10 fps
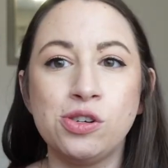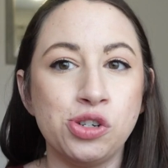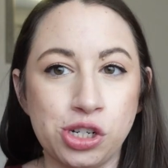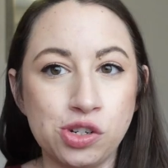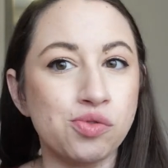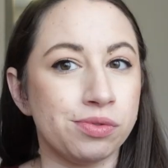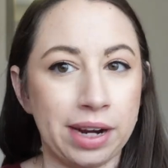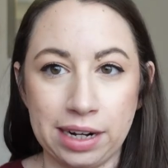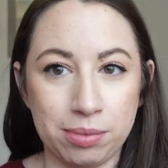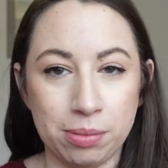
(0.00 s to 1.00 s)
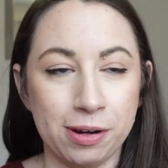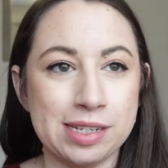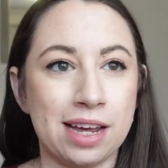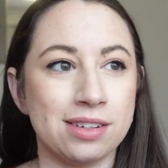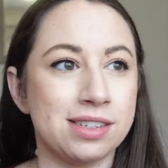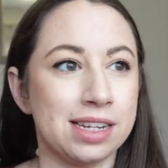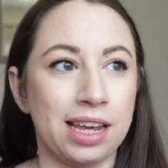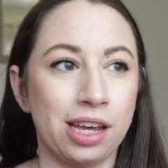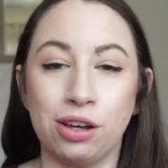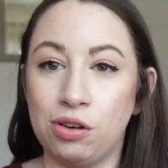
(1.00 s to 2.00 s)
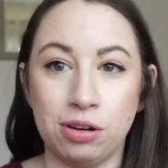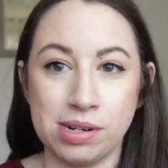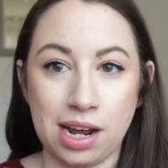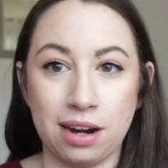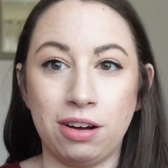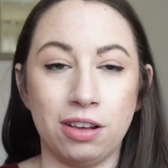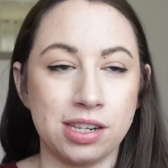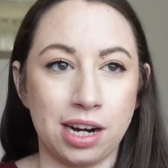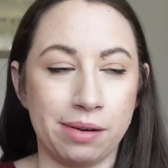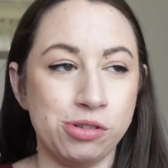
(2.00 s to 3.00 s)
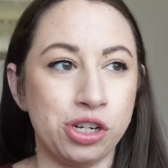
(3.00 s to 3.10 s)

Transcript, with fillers: She just randomly breaks out singing Hakuna Matata all the time.